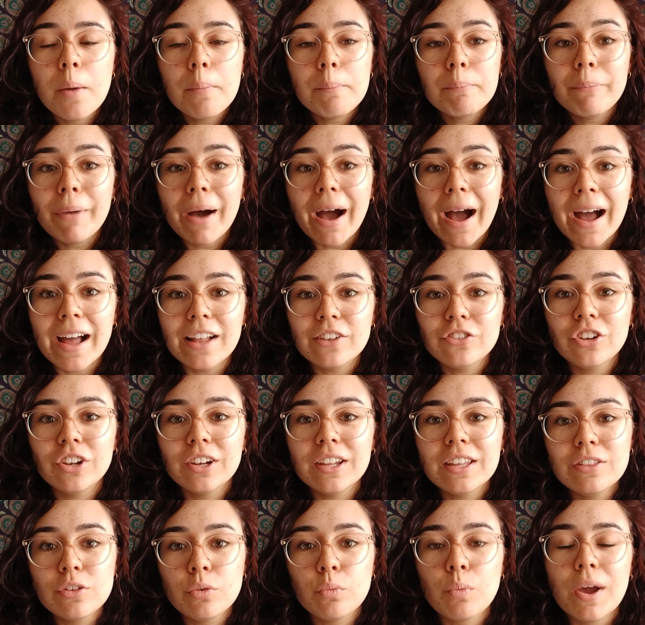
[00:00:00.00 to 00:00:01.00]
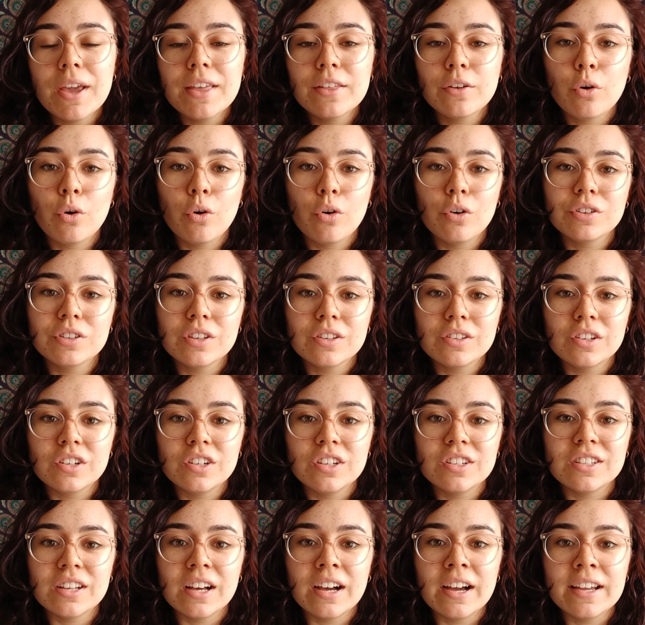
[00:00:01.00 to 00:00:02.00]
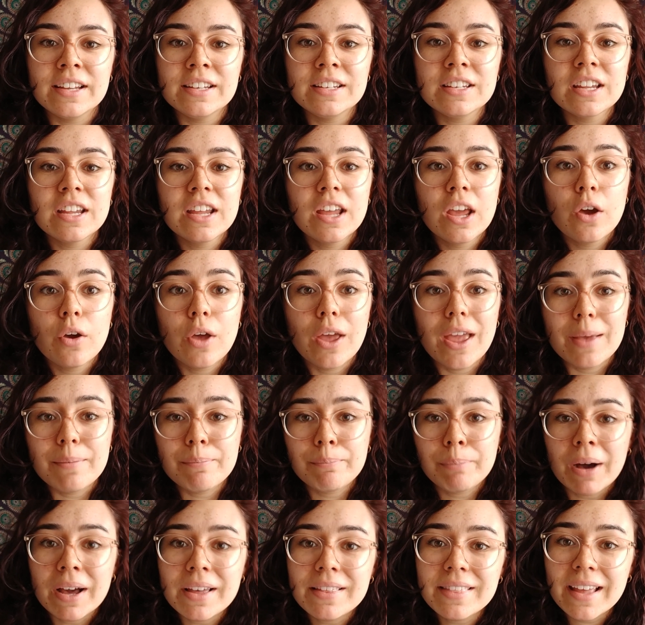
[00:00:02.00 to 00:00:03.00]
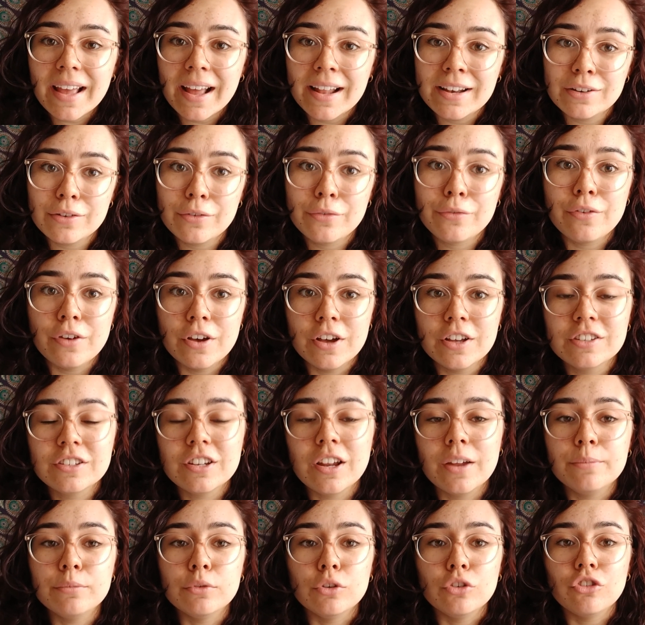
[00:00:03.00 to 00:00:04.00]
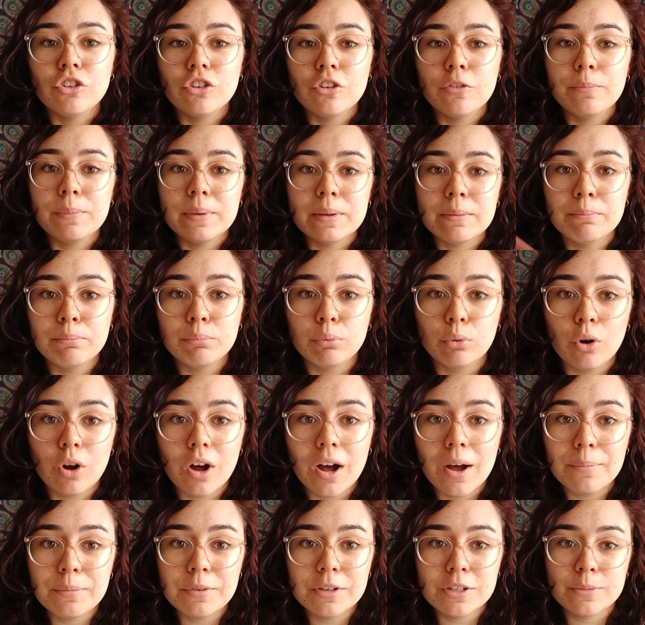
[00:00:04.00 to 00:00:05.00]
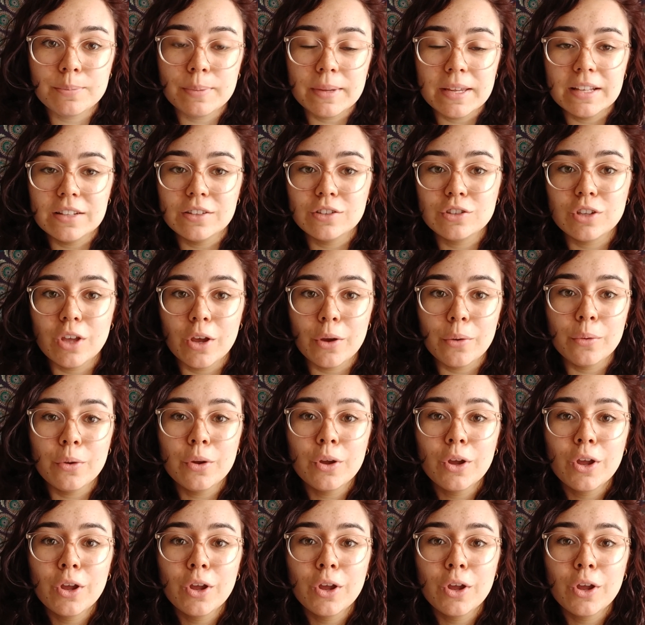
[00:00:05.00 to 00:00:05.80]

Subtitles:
But actually the way the courses are designed, by the end of first term, you should have been brought up to speed. So